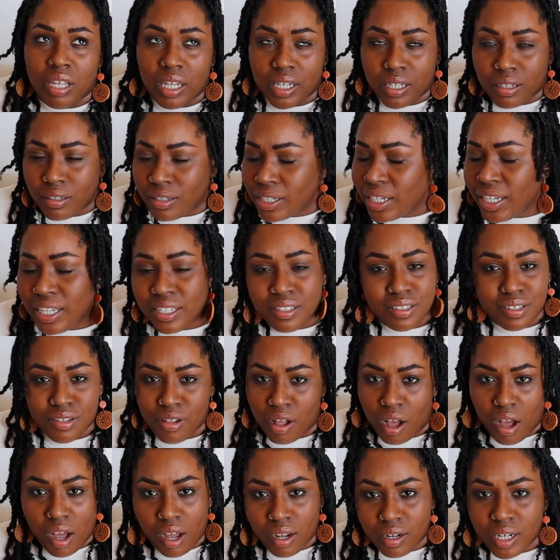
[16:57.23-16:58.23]
Like, it's
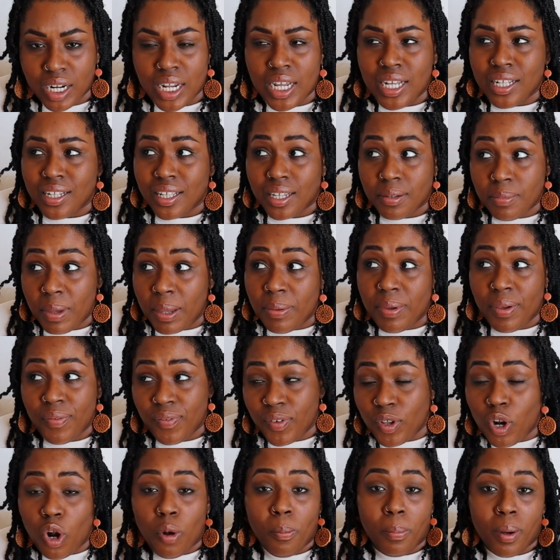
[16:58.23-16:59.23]
not. Like, maybe
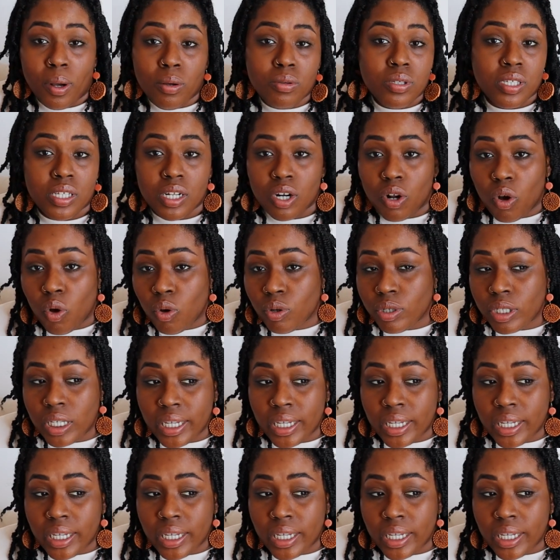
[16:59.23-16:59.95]
if you don't post in a whole